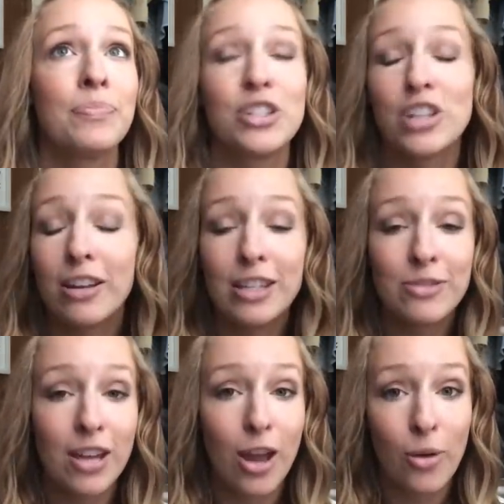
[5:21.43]
share this
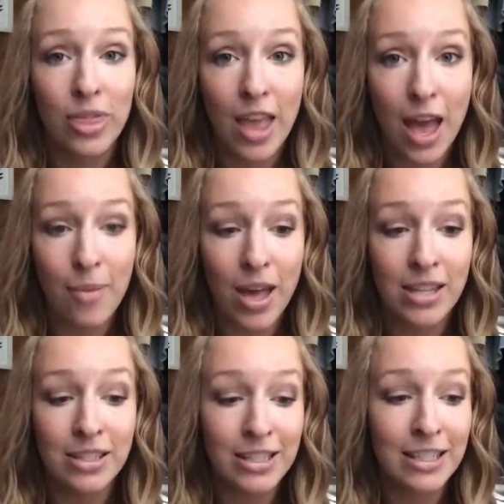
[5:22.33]
video with them
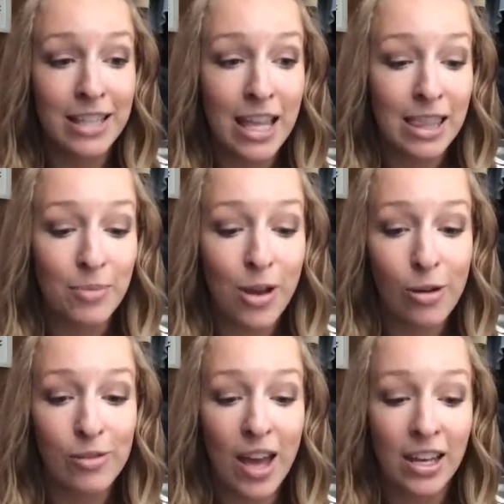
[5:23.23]
and just let them
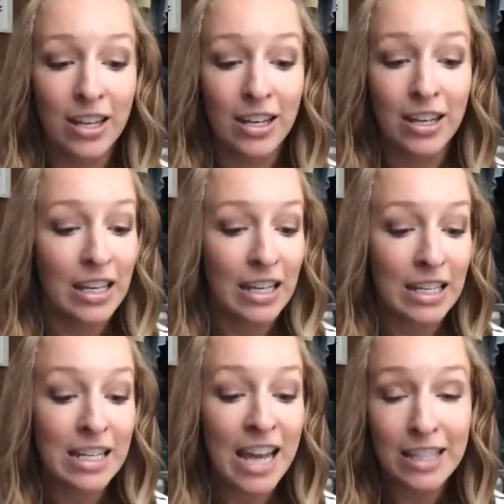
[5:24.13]
know that
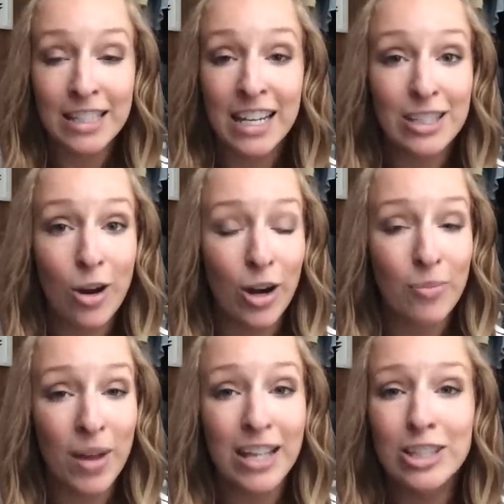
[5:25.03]
yes, it is
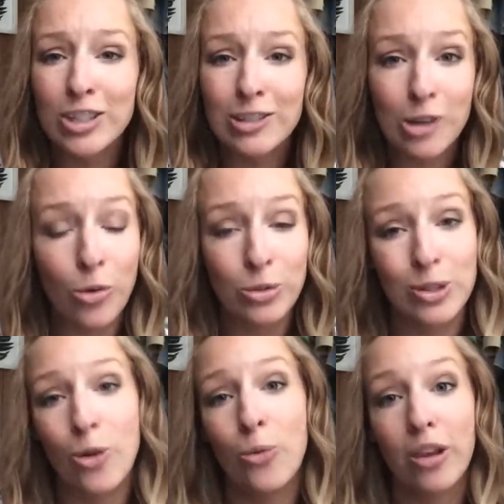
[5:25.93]
hard, but it's so
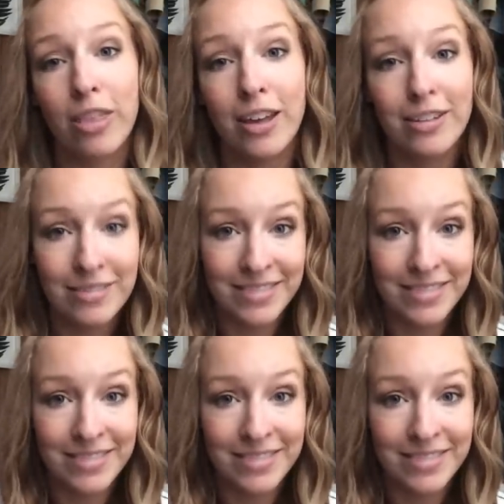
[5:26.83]
worth it.